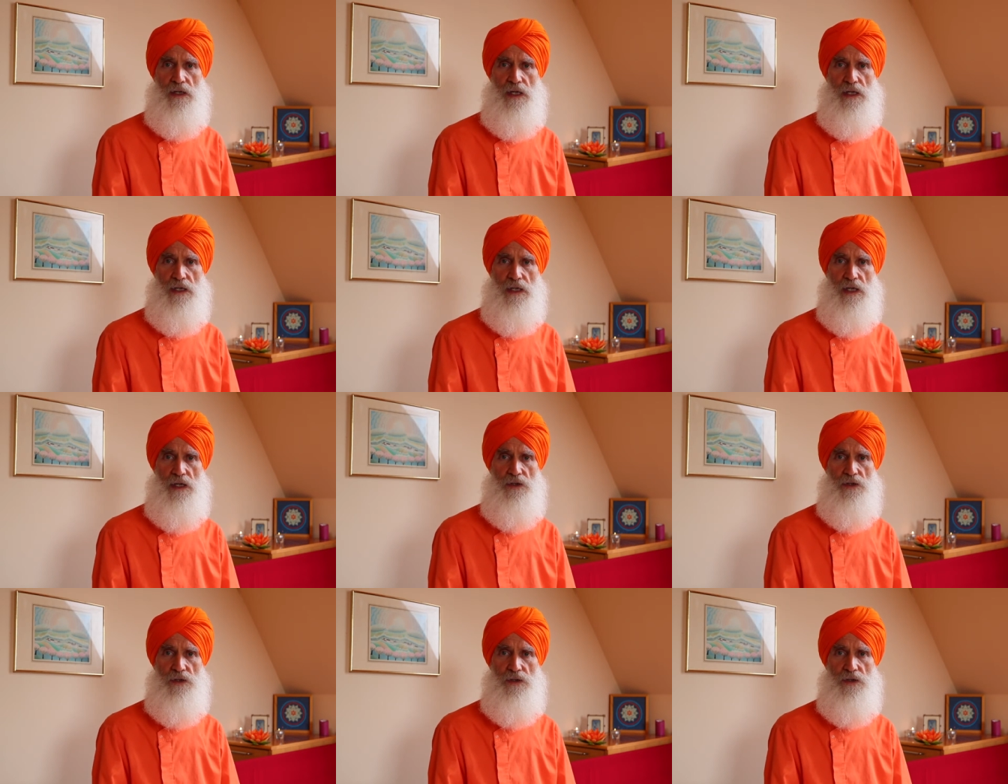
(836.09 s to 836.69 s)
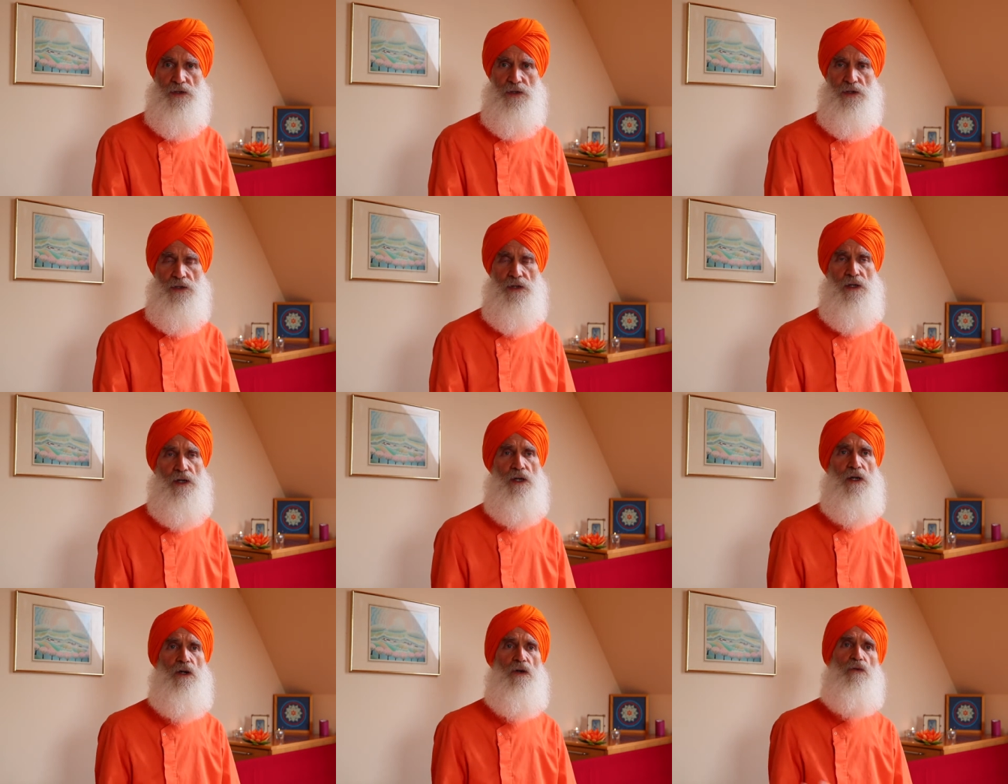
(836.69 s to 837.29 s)
occasions.
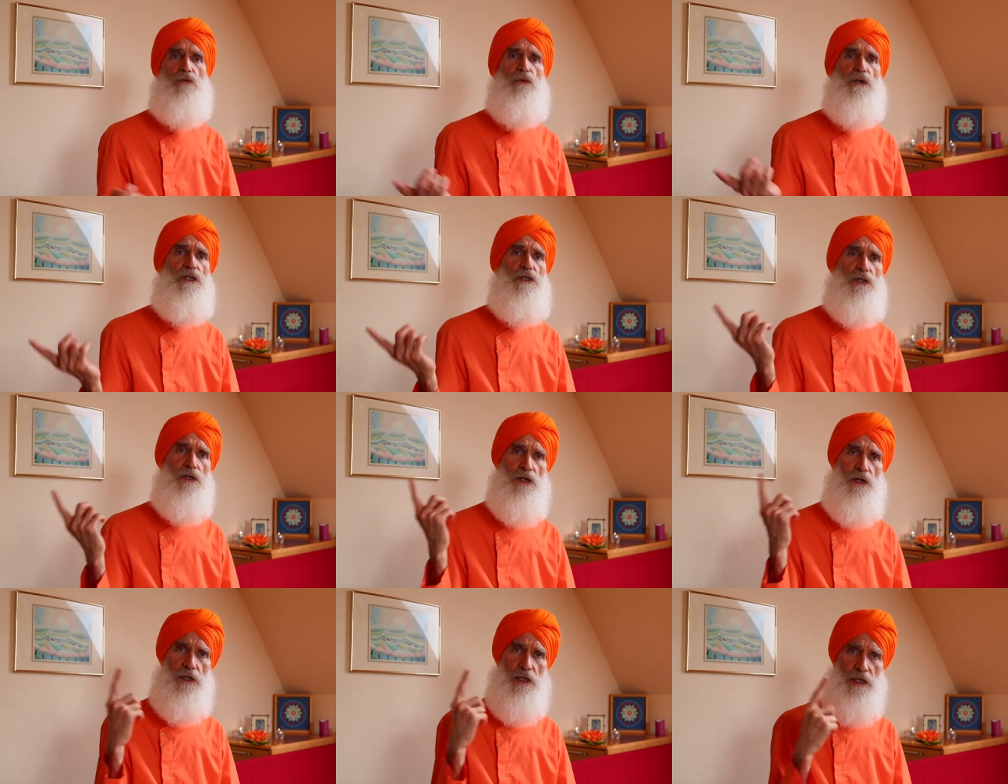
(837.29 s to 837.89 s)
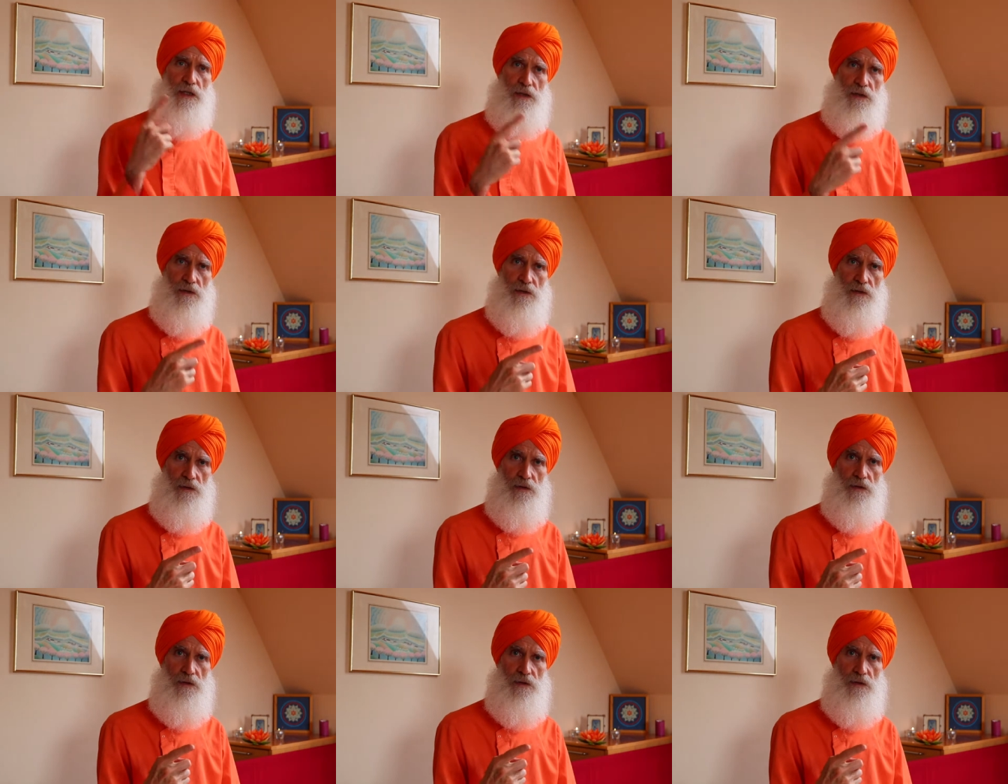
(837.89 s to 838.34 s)
Returning,